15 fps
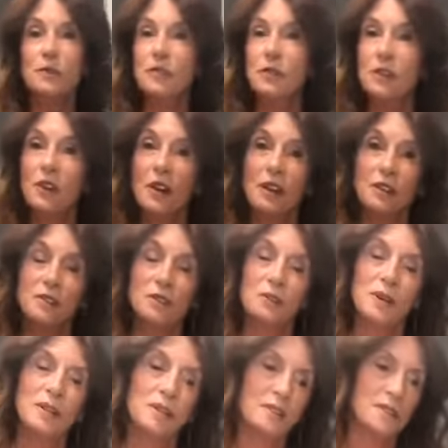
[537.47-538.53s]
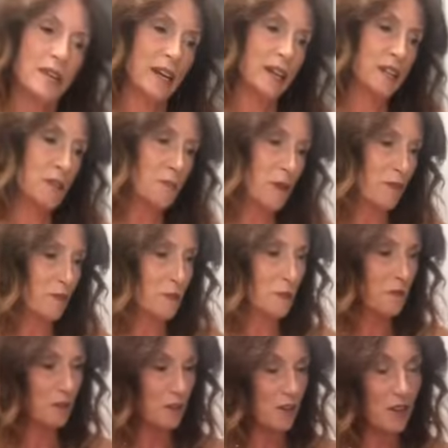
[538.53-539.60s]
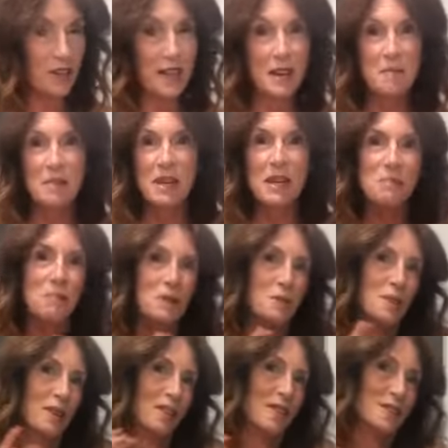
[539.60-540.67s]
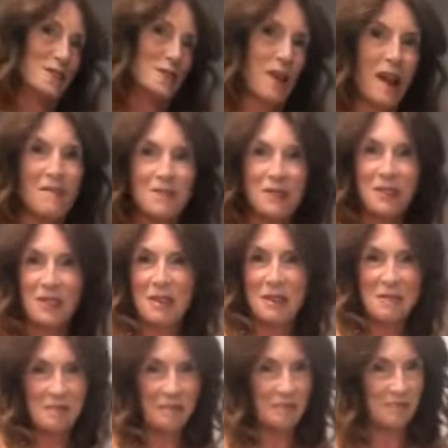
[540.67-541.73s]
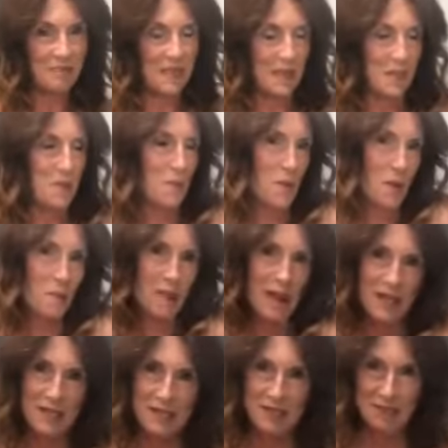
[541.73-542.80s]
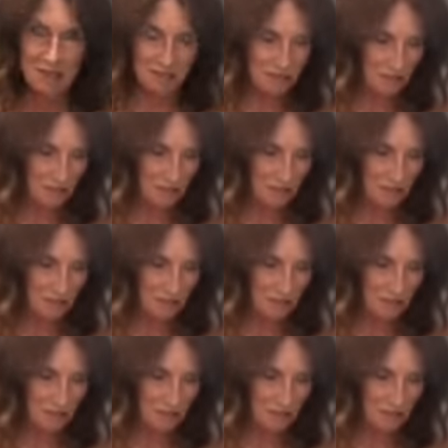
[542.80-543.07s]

food for thought. You know I love to end on my food for thought, and I'm keeping with the travel theme and the warm nuts.